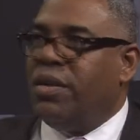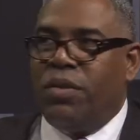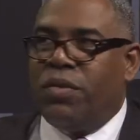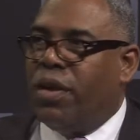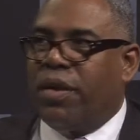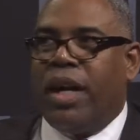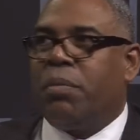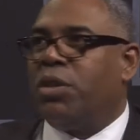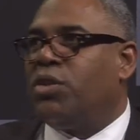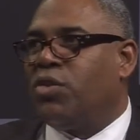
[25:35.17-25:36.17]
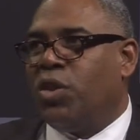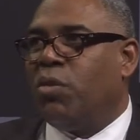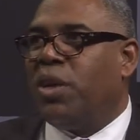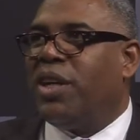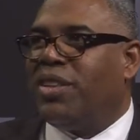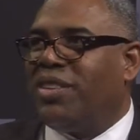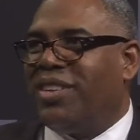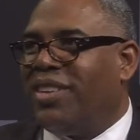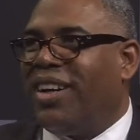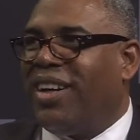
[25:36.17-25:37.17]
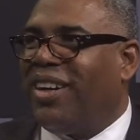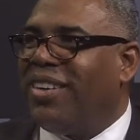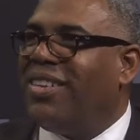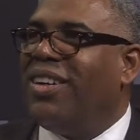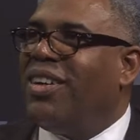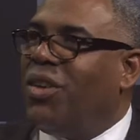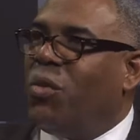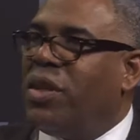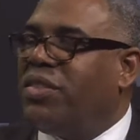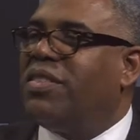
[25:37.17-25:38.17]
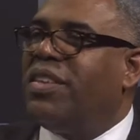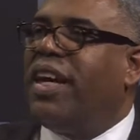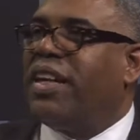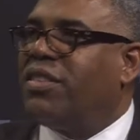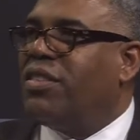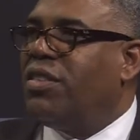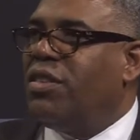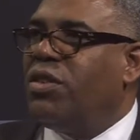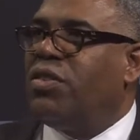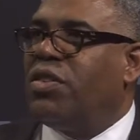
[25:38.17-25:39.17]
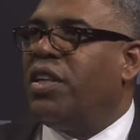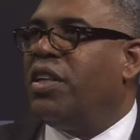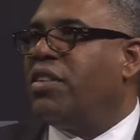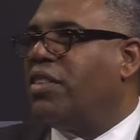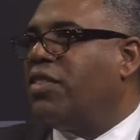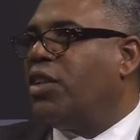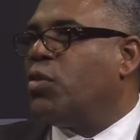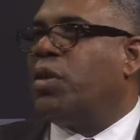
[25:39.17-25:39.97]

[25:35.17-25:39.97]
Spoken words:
sure. you've accomplished so much. What's next that you see in, let's say,